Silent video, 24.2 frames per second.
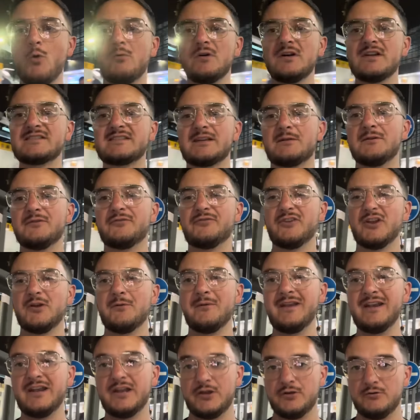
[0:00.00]
was that we flew
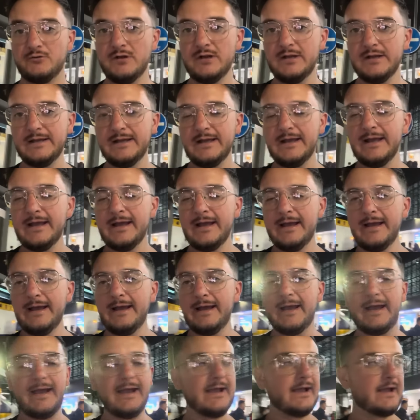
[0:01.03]
into.
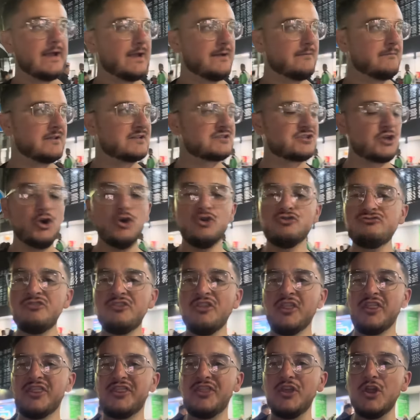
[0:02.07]
It's
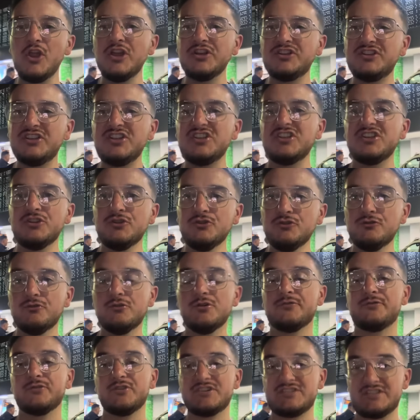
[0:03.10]
€130
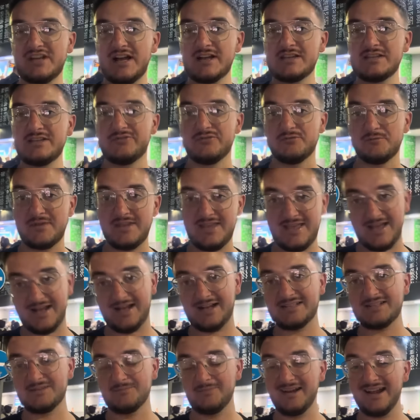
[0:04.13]
for a taxi from here
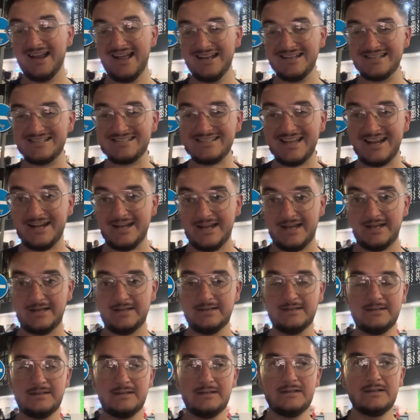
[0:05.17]
to Milan centre.
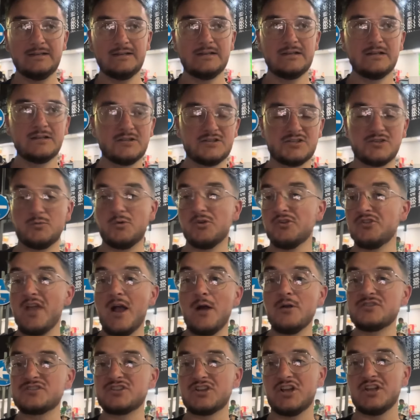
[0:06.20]
Because we're on the
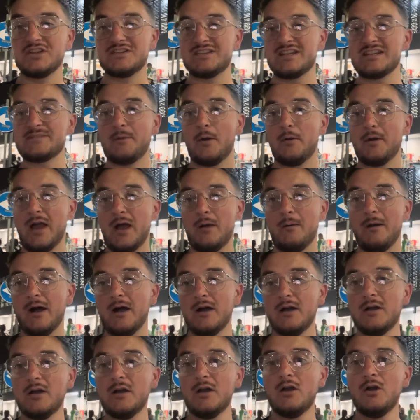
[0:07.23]
outskirts, it takes about an hour.
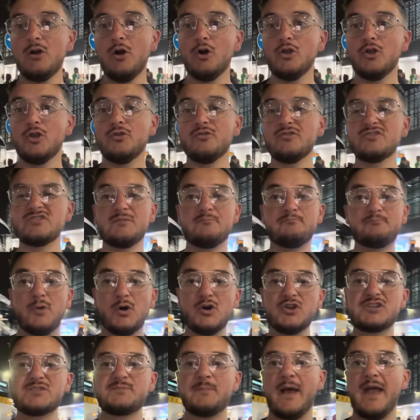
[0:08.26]
Although there is a
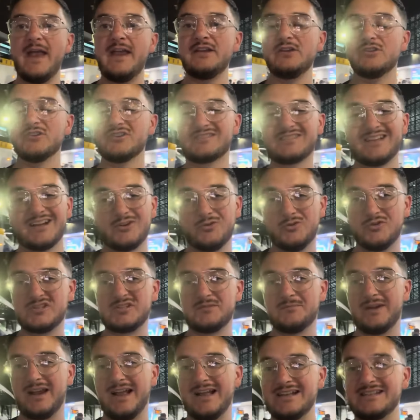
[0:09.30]
bus behind us that goes to
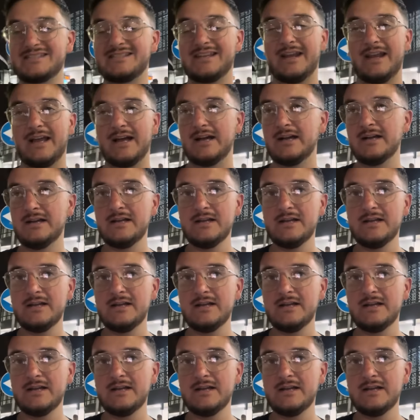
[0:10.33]
Milan centre.